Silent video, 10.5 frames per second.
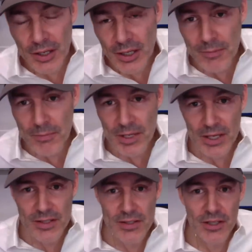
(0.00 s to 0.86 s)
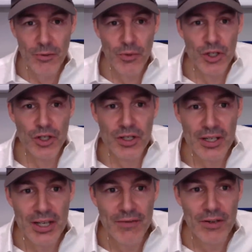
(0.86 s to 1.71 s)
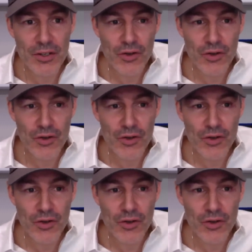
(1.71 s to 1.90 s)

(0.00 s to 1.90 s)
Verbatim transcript: it means that we shouldn't even